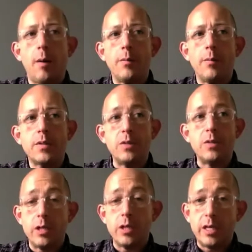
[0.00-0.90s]
some
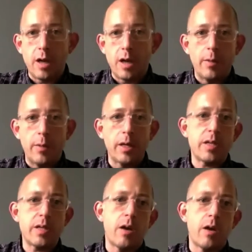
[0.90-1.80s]
unit
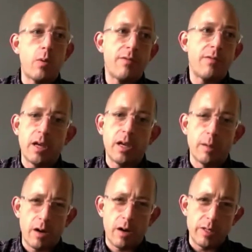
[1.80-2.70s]
economics and a way of thinking
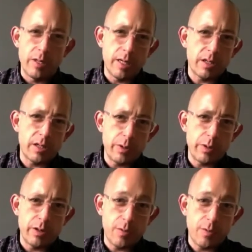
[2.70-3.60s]
about a retail
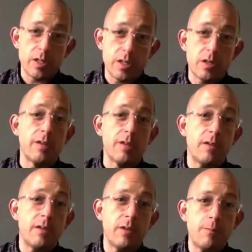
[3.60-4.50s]
experience focused on gift
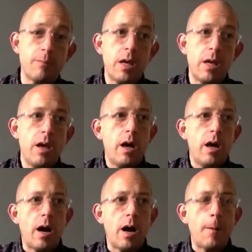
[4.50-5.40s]
giving.
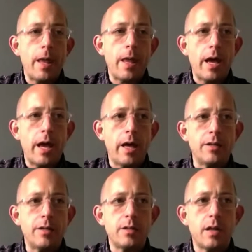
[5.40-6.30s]

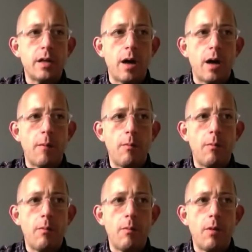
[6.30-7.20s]

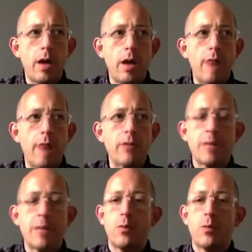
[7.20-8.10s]
Every
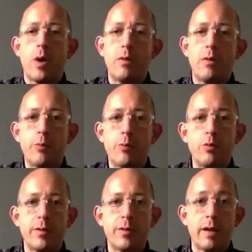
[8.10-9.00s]
step of the way, we've
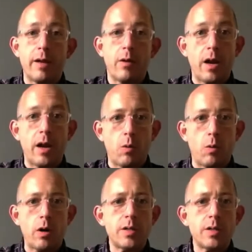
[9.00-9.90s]
proven that it
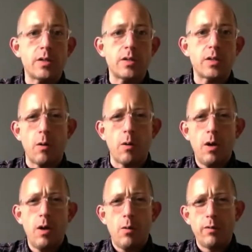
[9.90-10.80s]
works. And so
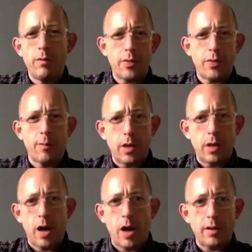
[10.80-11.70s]
we've got a
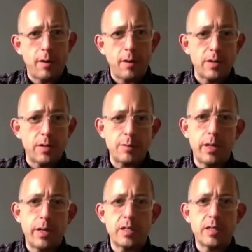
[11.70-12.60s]
lot of the fundamentals in
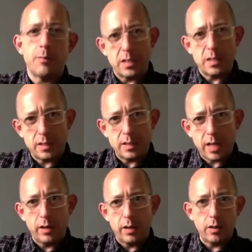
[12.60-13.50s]
place. The business is
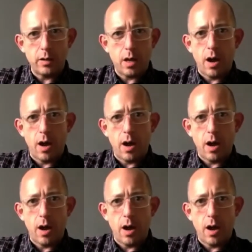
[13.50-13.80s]
scaling